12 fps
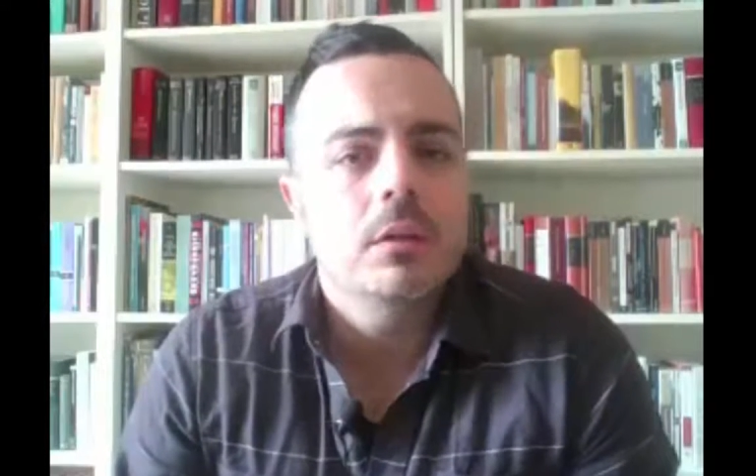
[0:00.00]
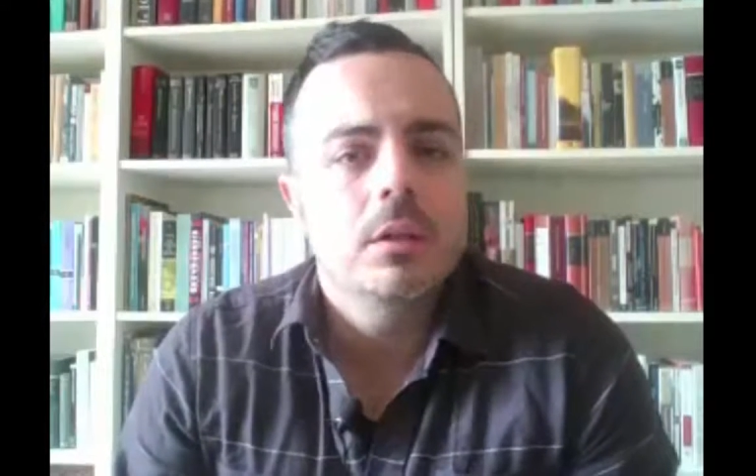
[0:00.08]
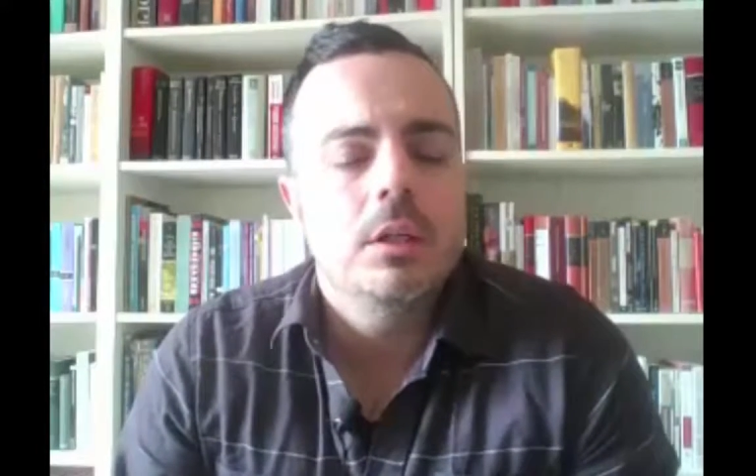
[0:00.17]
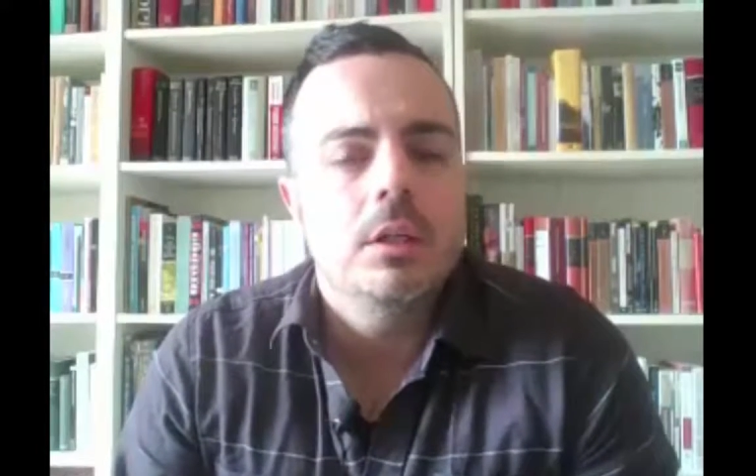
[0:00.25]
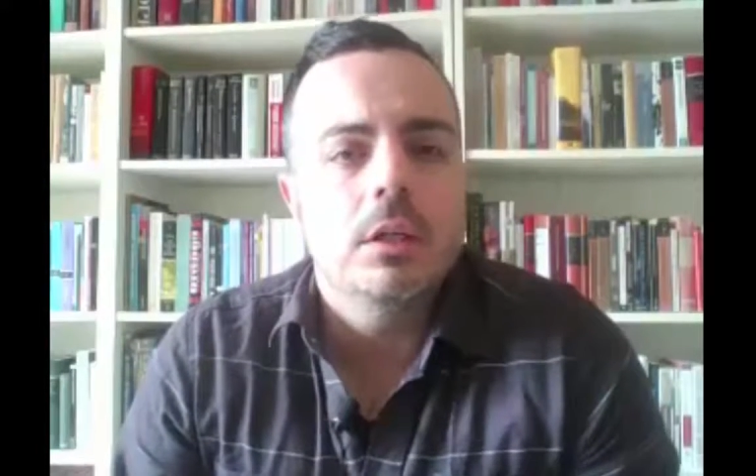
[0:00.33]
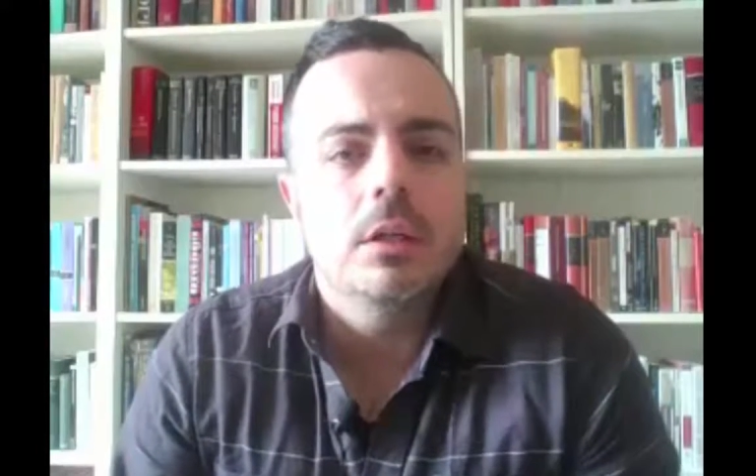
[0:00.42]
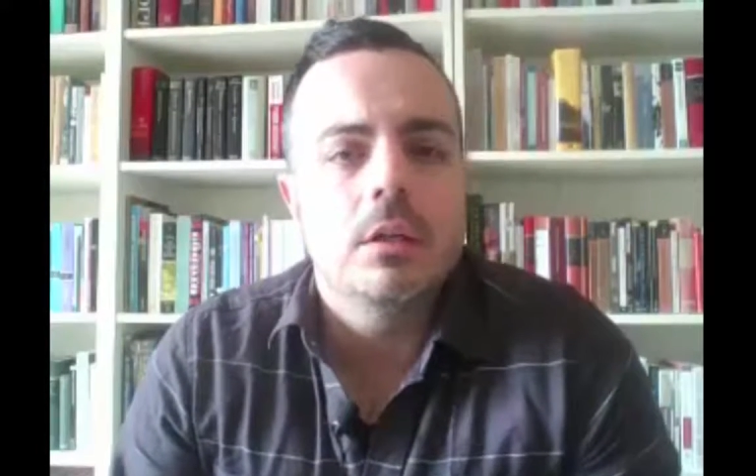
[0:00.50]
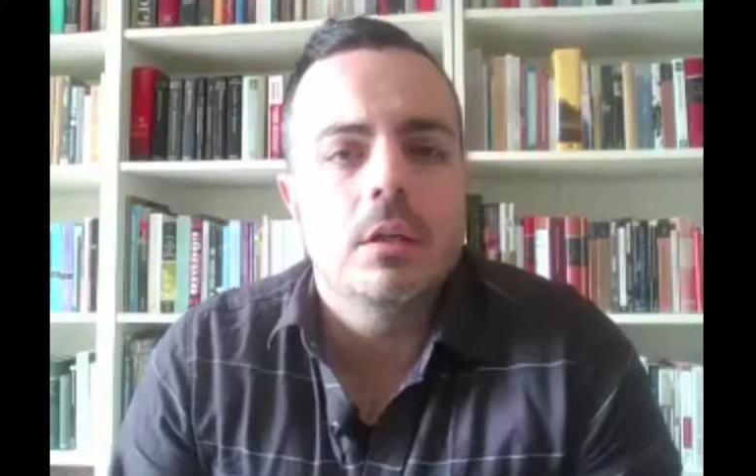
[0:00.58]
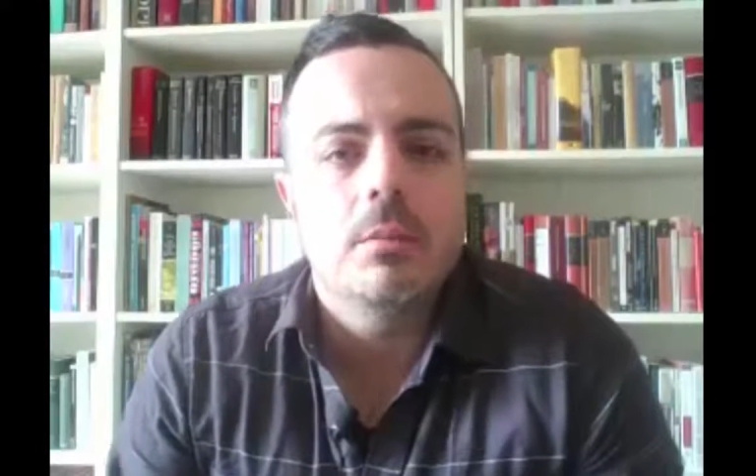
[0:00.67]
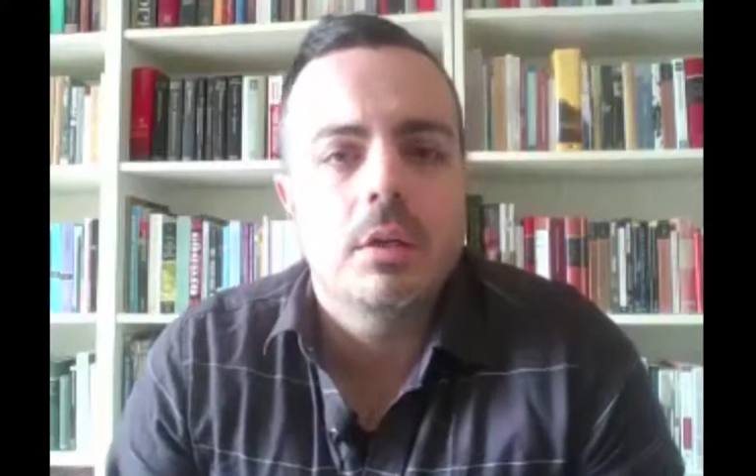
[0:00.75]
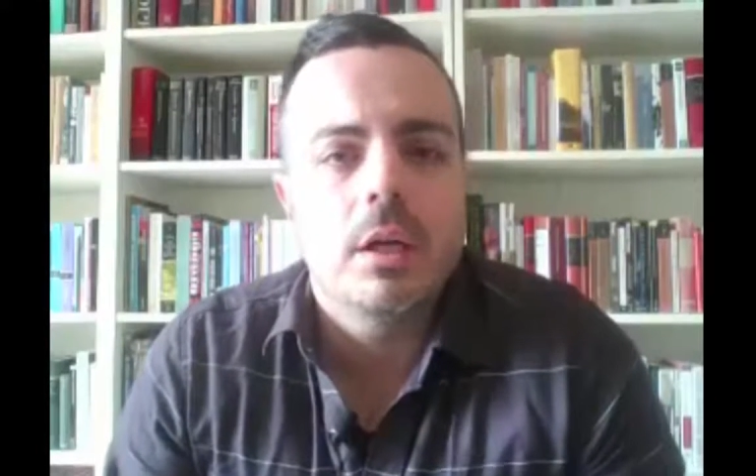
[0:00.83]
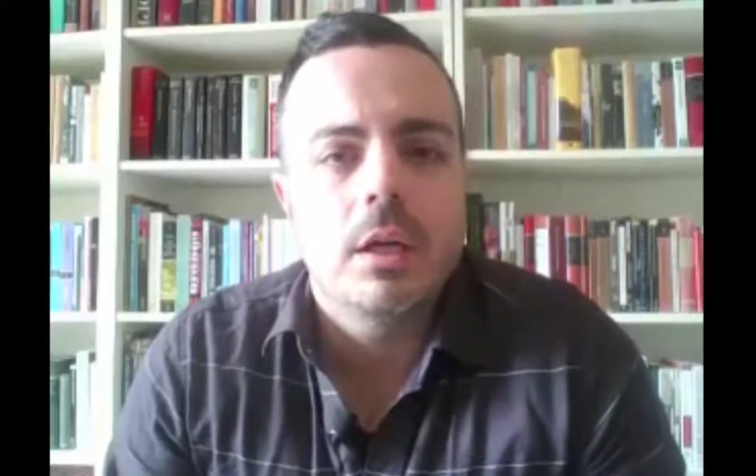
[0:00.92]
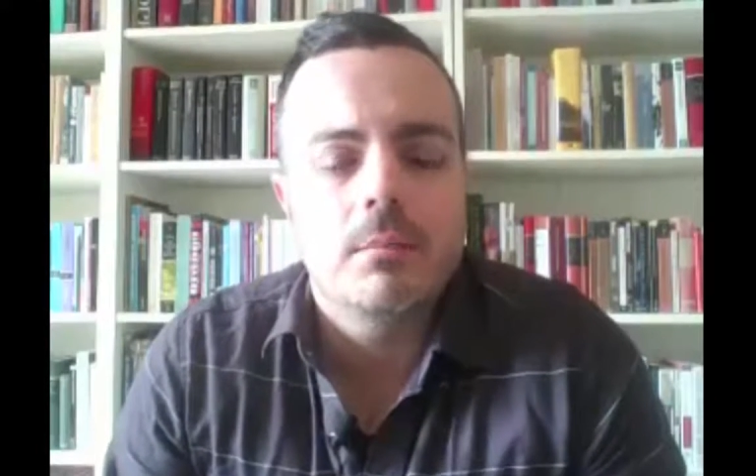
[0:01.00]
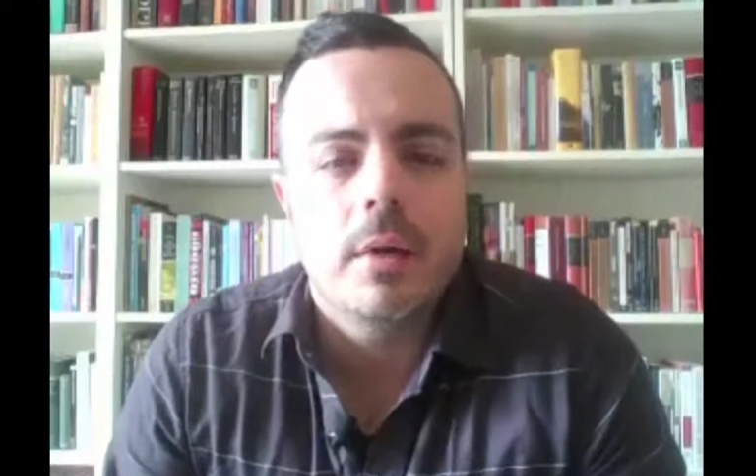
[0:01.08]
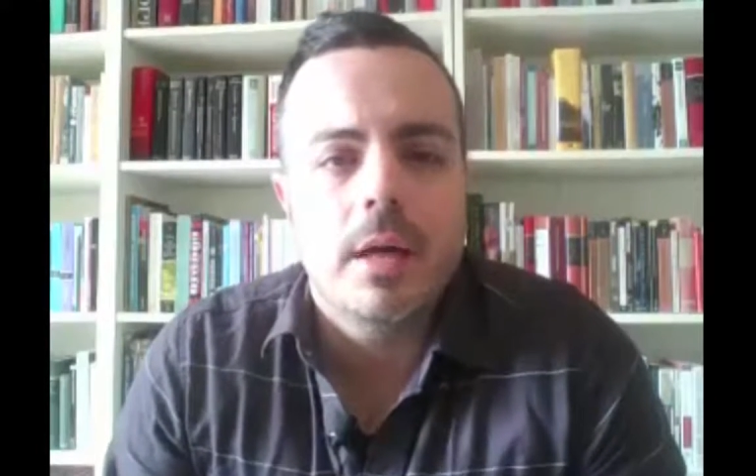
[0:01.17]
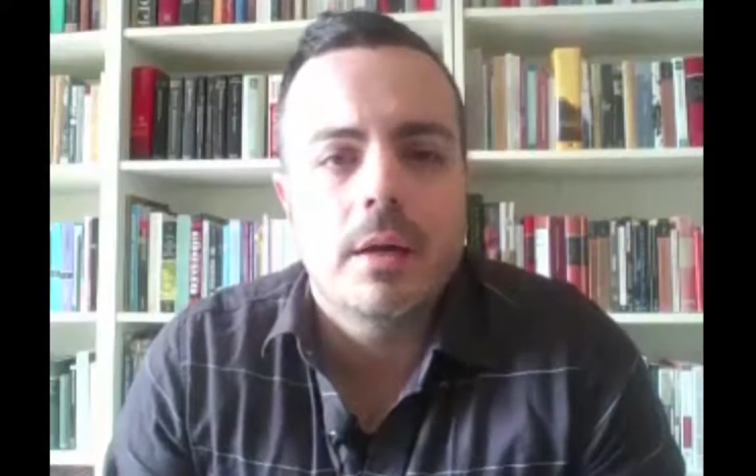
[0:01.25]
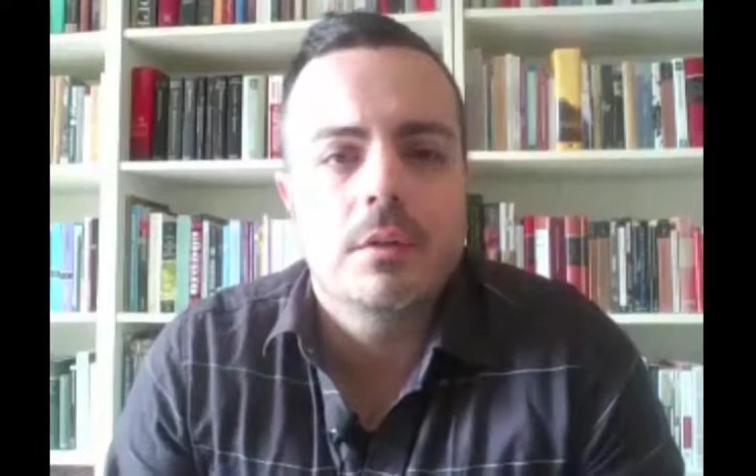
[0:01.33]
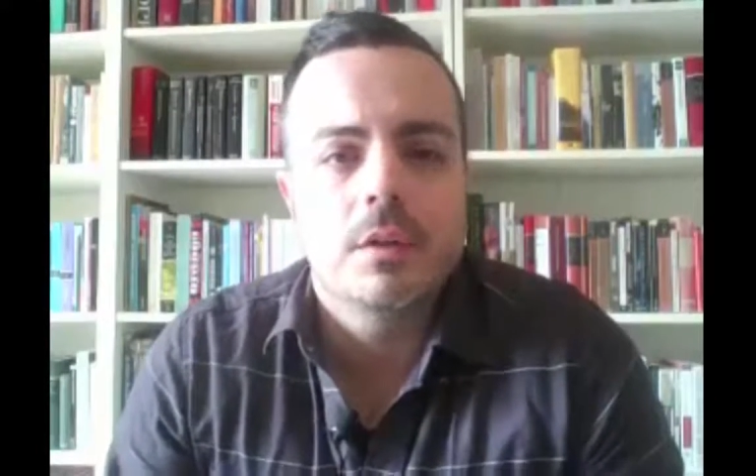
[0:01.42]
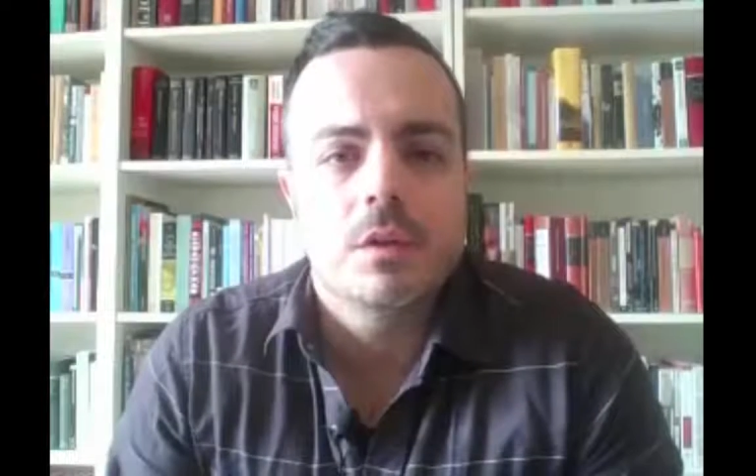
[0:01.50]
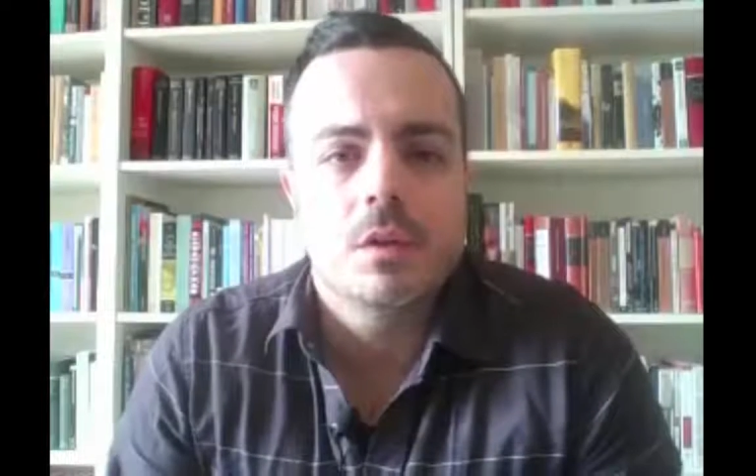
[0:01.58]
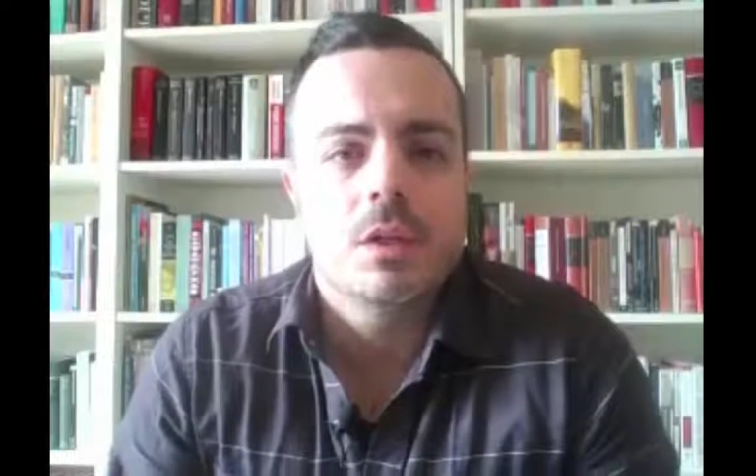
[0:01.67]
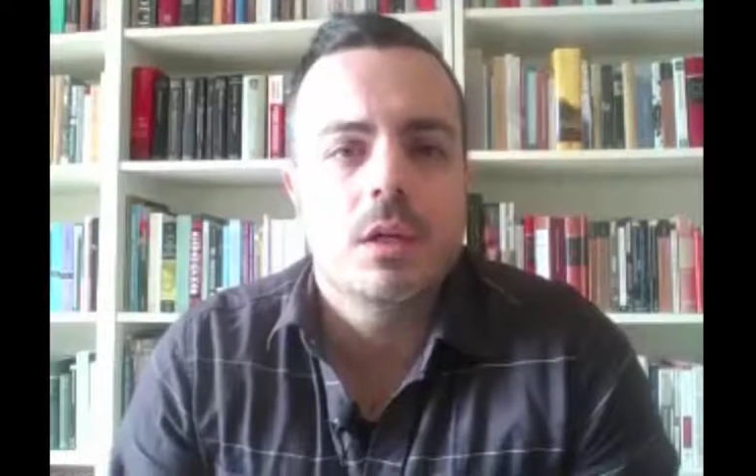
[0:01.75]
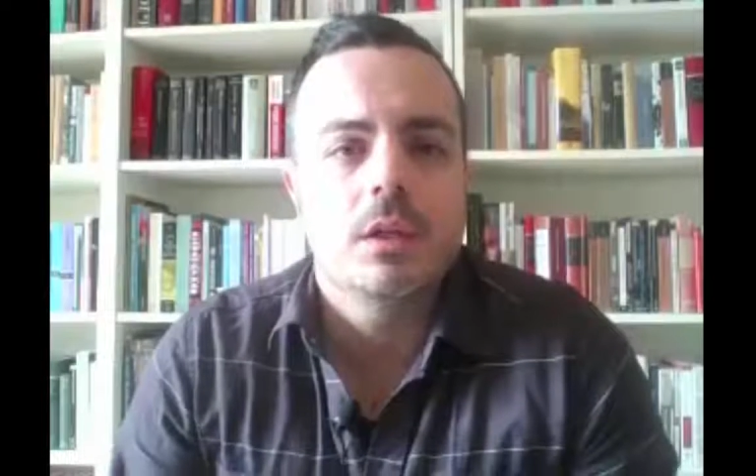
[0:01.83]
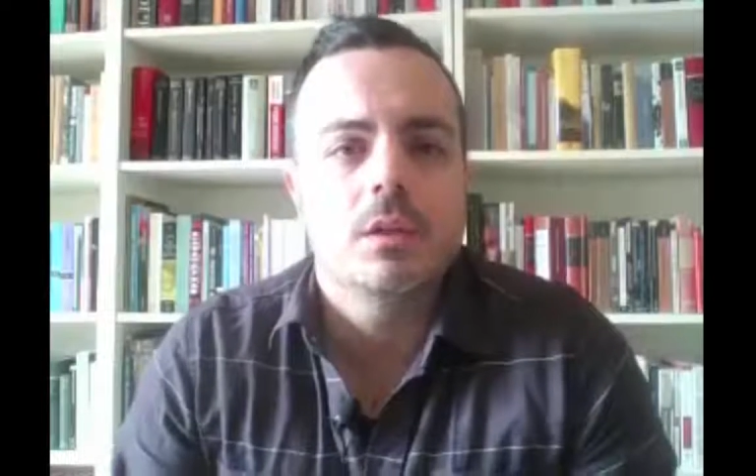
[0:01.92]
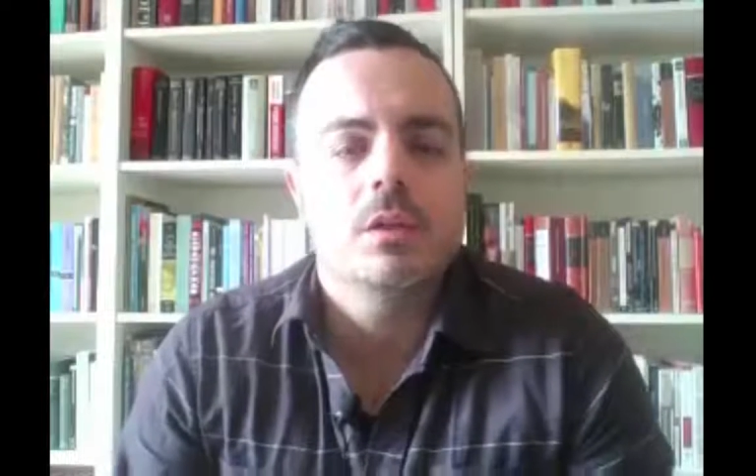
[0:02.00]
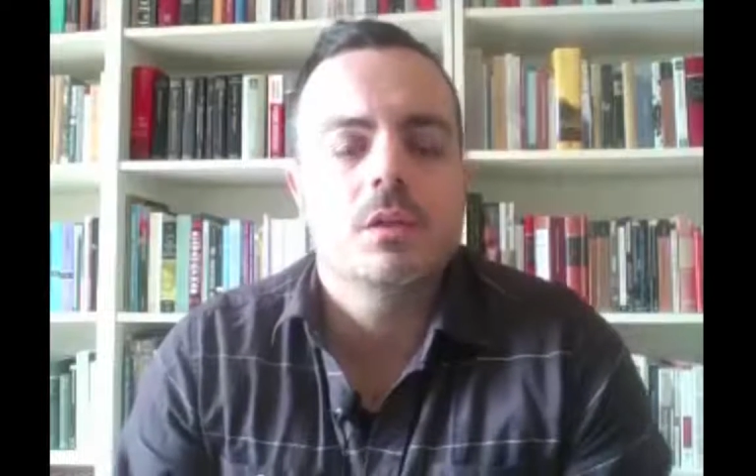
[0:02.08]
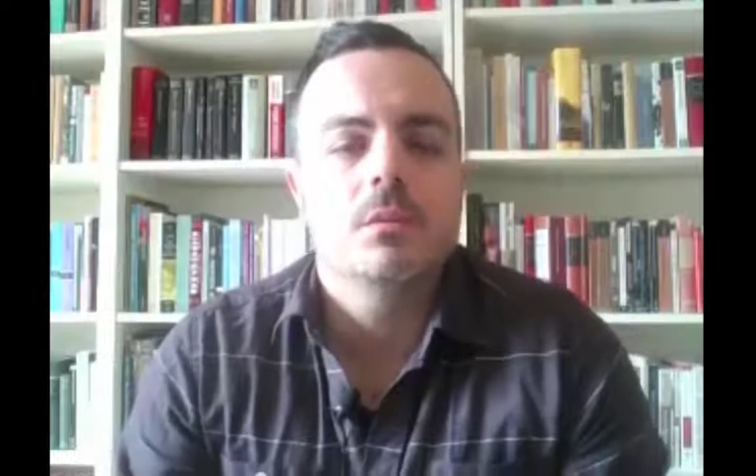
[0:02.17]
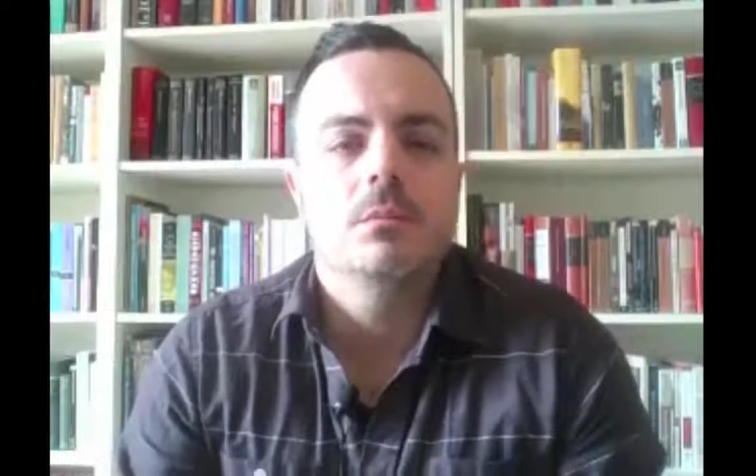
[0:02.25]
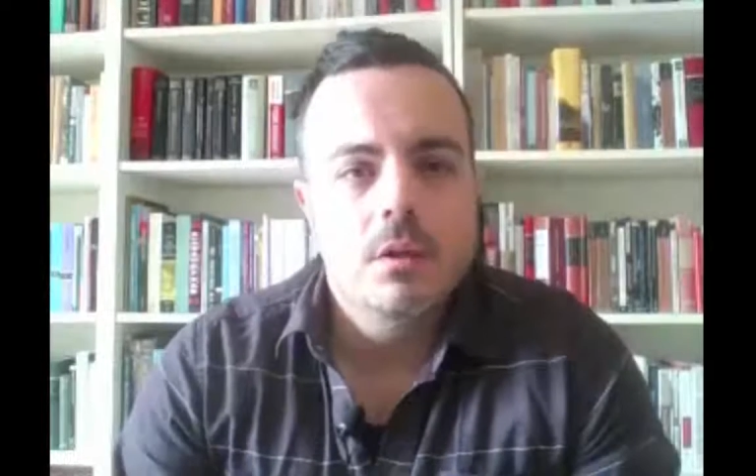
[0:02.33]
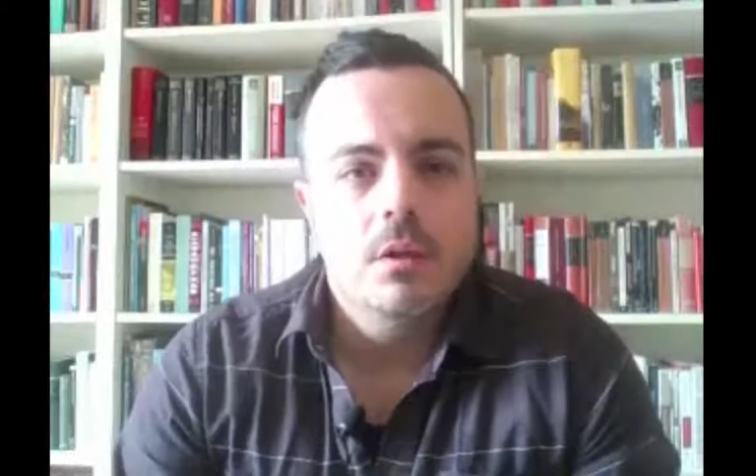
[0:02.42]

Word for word: in applied math and science.